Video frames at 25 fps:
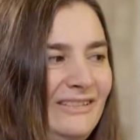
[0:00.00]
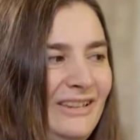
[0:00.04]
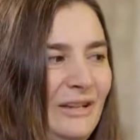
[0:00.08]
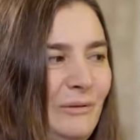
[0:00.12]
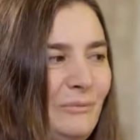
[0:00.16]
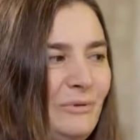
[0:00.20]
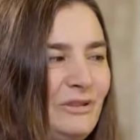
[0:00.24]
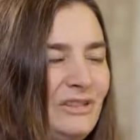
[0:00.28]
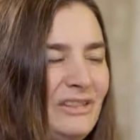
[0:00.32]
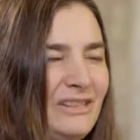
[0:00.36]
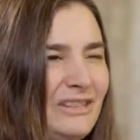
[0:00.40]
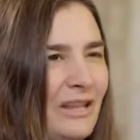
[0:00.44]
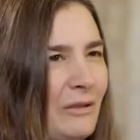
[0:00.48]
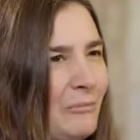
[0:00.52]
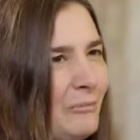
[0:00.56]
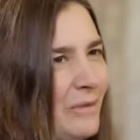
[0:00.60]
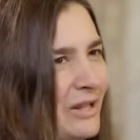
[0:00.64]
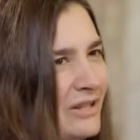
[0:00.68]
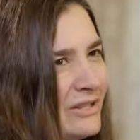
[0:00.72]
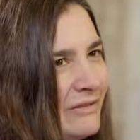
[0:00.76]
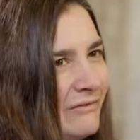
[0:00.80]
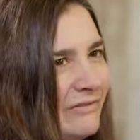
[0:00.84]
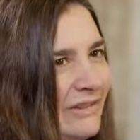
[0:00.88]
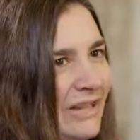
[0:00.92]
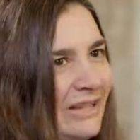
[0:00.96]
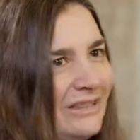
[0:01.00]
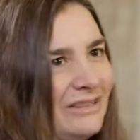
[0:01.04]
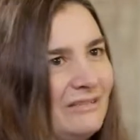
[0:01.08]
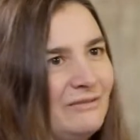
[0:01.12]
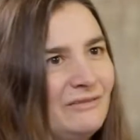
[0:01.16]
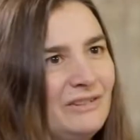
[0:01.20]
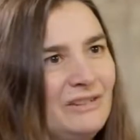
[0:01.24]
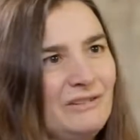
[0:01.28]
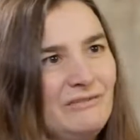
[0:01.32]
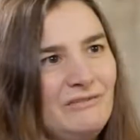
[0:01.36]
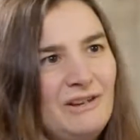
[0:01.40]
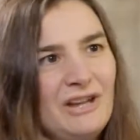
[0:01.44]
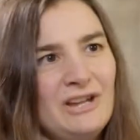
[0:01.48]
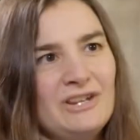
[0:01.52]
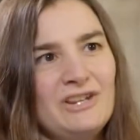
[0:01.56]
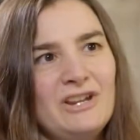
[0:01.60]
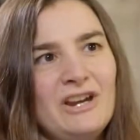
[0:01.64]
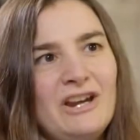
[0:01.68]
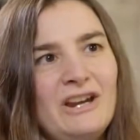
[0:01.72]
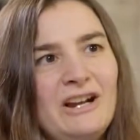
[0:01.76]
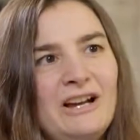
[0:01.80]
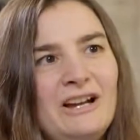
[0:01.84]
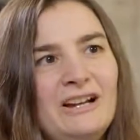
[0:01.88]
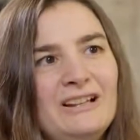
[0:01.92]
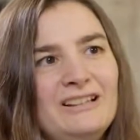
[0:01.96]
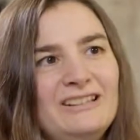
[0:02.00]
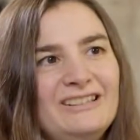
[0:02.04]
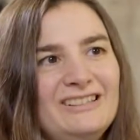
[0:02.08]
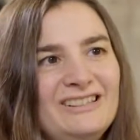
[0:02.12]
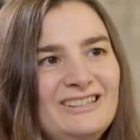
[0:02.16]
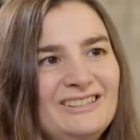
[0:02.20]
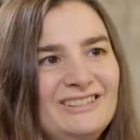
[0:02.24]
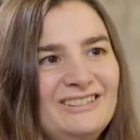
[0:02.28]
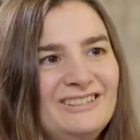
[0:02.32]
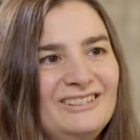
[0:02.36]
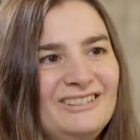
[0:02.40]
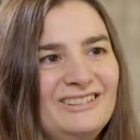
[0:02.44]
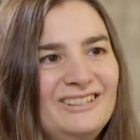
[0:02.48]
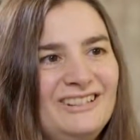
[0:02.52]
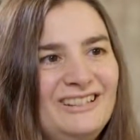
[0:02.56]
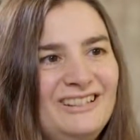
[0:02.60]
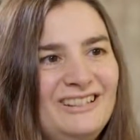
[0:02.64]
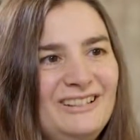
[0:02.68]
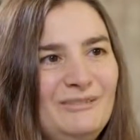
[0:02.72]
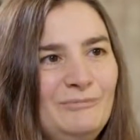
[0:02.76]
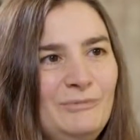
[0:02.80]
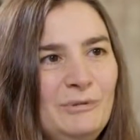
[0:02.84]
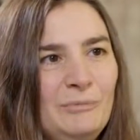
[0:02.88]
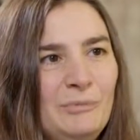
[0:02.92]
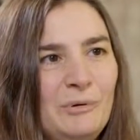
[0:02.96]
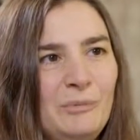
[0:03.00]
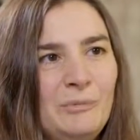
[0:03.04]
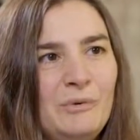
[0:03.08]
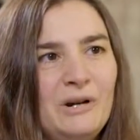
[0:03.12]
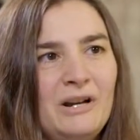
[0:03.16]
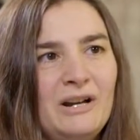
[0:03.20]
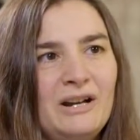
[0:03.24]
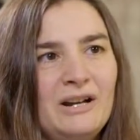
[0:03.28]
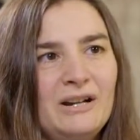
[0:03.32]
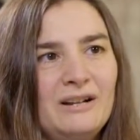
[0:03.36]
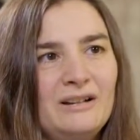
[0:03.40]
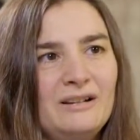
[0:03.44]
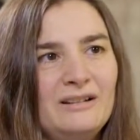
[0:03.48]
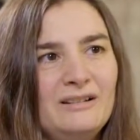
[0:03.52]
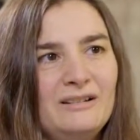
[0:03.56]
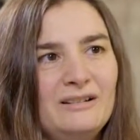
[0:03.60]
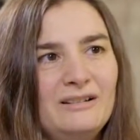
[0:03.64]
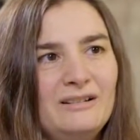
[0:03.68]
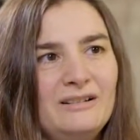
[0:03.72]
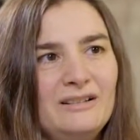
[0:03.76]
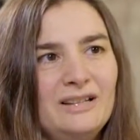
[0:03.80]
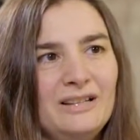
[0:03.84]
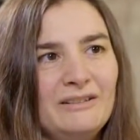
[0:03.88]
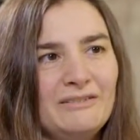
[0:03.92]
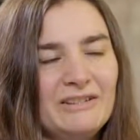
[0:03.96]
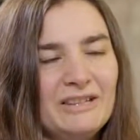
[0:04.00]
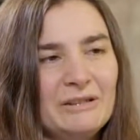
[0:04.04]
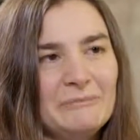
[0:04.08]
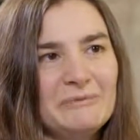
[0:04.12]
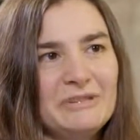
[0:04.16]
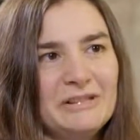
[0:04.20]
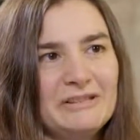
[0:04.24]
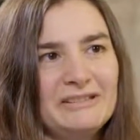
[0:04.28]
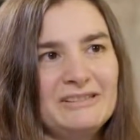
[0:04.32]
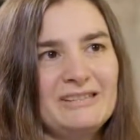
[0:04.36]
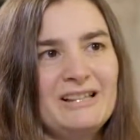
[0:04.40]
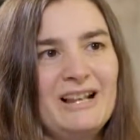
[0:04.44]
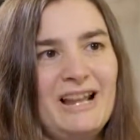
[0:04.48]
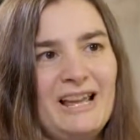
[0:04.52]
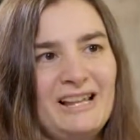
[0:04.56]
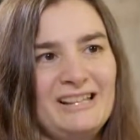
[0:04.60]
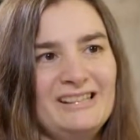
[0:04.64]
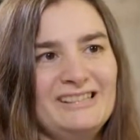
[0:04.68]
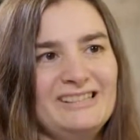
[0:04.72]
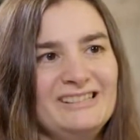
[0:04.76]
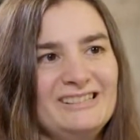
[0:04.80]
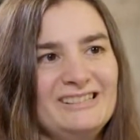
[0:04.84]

There wasn't that much of that in the Flash era, so people were giving themselves the license.